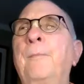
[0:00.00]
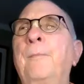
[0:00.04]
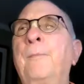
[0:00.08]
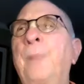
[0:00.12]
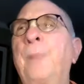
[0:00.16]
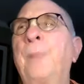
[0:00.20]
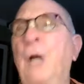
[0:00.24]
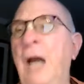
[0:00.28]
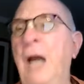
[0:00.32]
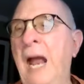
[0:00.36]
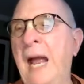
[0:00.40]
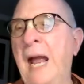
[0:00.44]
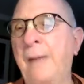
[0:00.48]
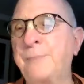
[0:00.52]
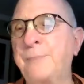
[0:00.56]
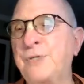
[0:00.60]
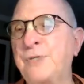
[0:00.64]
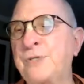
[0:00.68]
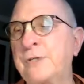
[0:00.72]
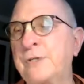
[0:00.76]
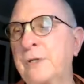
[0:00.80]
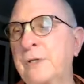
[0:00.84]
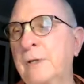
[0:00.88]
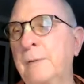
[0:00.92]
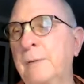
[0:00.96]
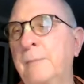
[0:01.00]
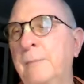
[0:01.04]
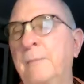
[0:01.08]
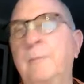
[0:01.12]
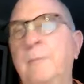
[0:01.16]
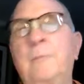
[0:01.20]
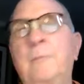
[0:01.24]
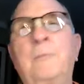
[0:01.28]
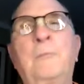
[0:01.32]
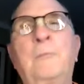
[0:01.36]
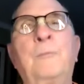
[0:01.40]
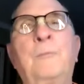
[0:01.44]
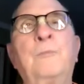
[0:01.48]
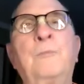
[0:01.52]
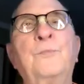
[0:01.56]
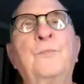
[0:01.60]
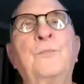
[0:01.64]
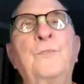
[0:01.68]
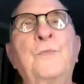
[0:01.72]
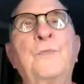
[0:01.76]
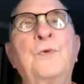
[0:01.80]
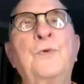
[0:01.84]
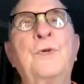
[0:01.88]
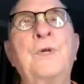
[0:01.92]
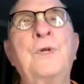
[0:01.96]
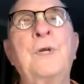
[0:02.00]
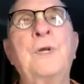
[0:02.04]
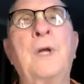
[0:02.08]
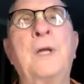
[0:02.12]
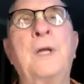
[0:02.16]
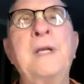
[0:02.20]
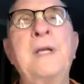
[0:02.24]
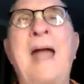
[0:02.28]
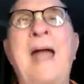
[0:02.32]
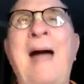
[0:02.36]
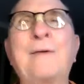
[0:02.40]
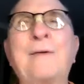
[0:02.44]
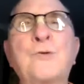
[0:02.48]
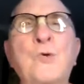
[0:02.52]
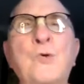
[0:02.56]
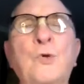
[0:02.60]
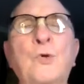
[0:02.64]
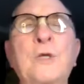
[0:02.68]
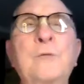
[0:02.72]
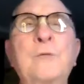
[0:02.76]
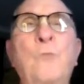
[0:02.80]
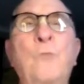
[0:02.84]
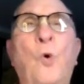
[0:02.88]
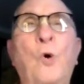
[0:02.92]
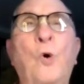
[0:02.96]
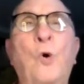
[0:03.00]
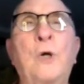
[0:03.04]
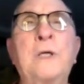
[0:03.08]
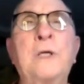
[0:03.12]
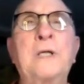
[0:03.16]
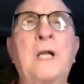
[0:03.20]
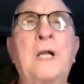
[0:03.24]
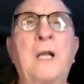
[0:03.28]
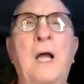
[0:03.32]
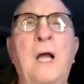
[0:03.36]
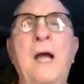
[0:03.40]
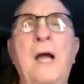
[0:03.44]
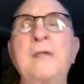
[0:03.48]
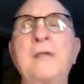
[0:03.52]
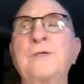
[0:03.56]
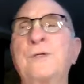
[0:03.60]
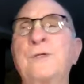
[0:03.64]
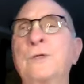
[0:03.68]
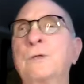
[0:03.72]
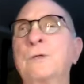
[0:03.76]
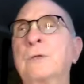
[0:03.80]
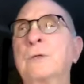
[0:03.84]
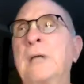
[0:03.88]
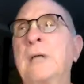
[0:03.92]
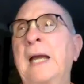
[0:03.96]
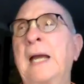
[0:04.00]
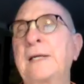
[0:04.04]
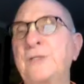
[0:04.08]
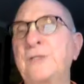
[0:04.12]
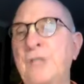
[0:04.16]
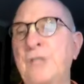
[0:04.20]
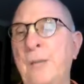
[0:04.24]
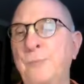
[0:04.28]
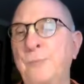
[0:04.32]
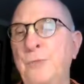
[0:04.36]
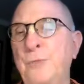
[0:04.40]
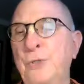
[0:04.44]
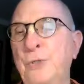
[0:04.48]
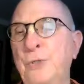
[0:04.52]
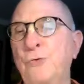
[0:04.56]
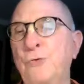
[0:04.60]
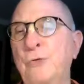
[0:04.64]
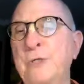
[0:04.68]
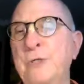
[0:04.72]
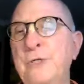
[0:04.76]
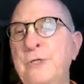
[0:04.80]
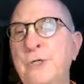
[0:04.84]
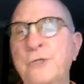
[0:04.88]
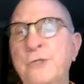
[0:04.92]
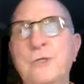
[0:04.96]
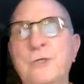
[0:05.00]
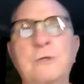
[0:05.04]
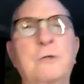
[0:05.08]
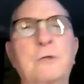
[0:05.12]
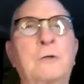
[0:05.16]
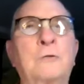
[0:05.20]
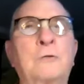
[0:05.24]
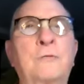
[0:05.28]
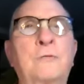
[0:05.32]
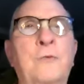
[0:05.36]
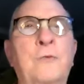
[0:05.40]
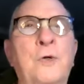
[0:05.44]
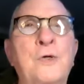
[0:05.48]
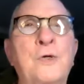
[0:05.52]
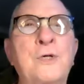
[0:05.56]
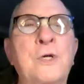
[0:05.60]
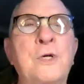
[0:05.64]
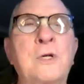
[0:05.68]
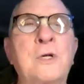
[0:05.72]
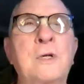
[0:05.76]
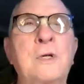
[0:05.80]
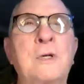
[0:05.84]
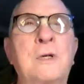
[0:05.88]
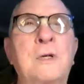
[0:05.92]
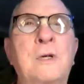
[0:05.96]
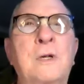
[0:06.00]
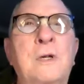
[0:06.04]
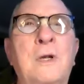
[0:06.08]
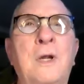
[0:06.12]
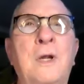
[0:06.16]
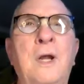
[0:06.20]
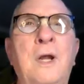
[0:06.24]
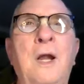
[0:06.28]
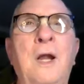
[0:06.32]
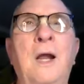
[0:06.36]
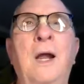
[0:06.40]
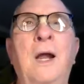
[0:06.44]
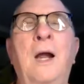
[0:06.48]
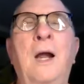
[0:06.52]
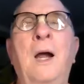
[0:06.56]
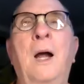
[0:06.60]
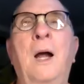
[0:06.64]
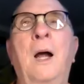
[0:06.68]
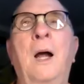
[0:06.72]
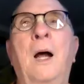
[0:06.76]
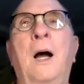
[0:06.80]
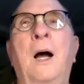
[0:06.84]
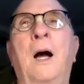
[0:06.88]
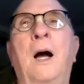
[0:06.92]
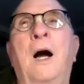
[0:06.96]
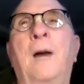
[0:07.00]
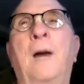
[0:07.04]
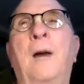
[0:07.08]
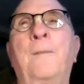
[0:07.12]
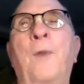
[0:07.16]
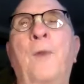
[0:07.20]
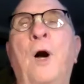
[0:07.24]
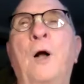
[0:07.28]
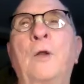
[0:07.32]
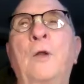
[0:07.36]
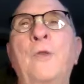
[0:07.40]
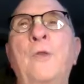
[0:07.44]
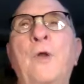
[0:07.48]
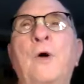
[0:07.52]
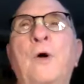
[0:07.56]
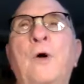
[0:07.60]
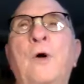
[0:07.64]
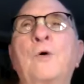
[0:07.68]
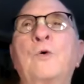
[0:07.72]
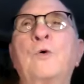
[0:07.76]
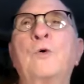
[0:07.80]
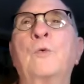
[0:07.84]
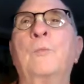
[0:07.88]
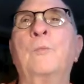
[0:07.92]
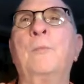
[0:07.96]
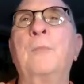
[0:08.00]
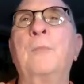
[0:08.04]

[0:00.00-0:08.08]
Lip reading: perhaps naturally more inclined to accept the traditional version, although